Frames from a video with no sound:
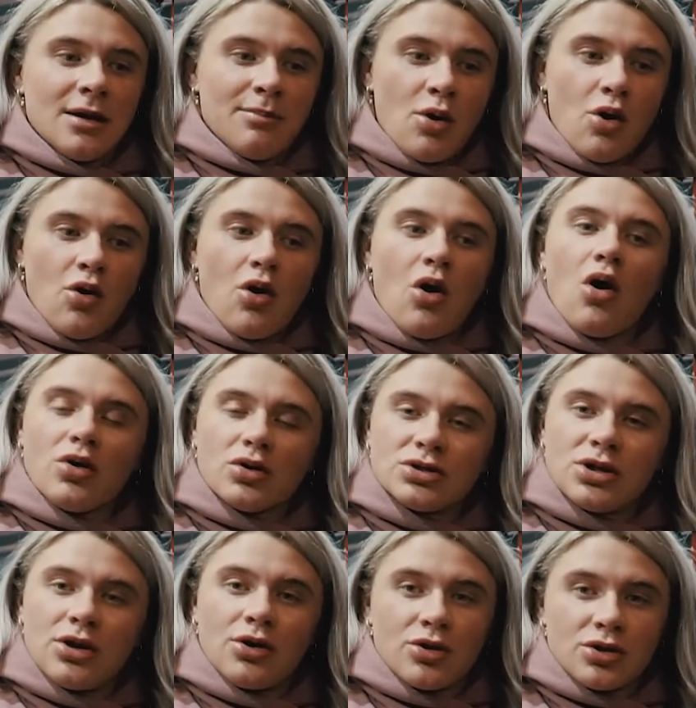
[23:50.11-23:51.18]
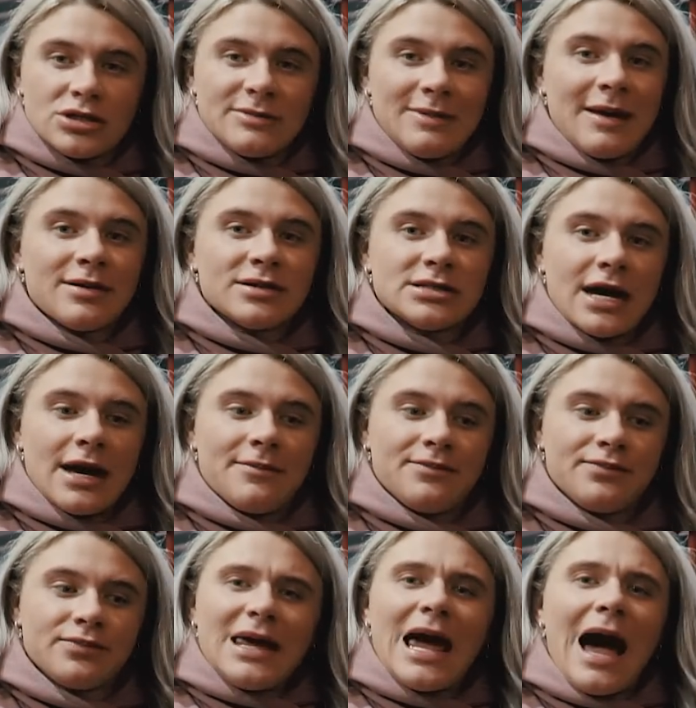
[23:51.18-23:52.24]
but also good to be able
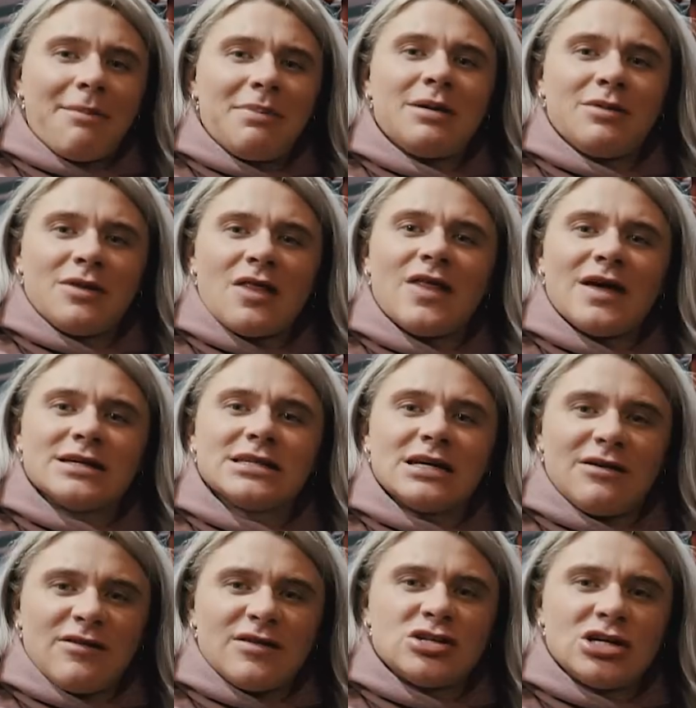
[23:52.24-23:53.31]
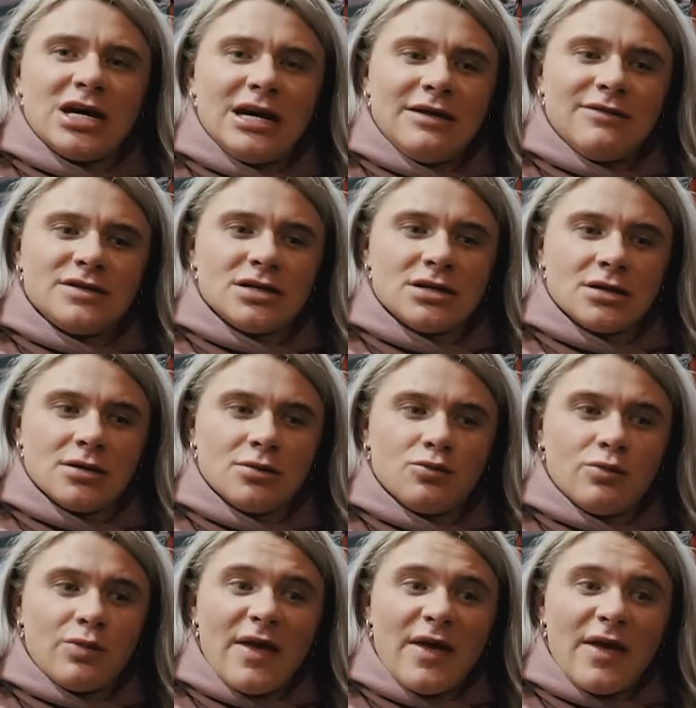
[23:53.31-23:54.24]
to be happy with the things that you've achieved,